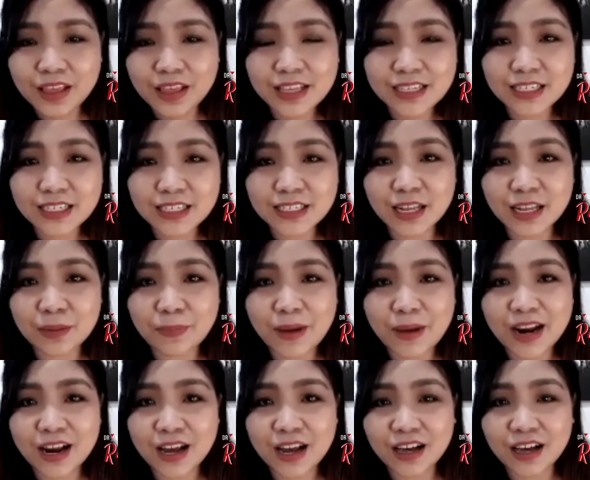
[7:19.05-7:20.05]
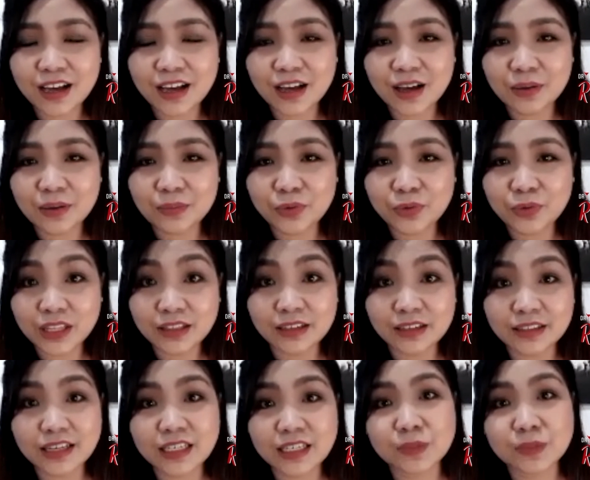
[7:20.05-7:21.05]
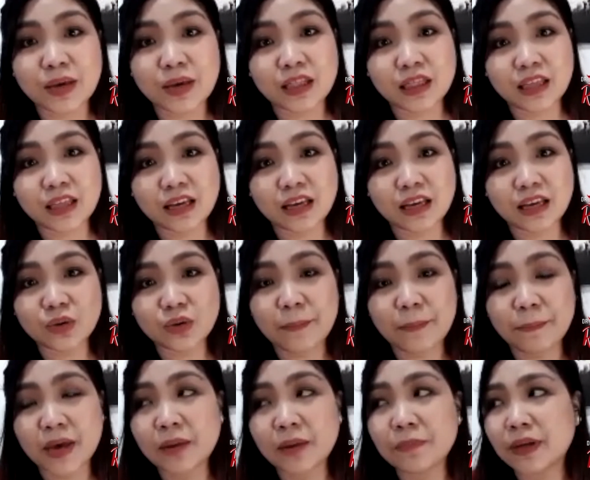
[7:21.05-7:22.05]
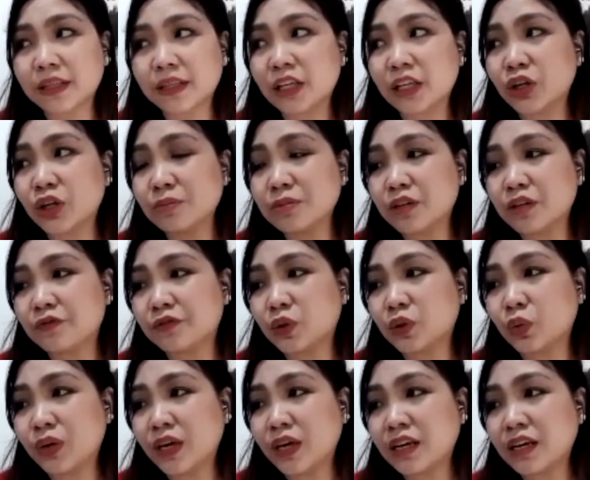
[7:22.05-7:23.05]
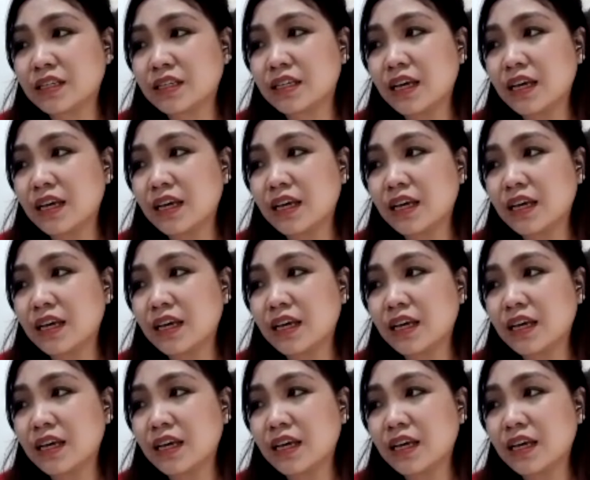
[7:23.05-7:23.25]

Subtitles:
this is still parang we did not expect things to happen. But in terms of tweaks,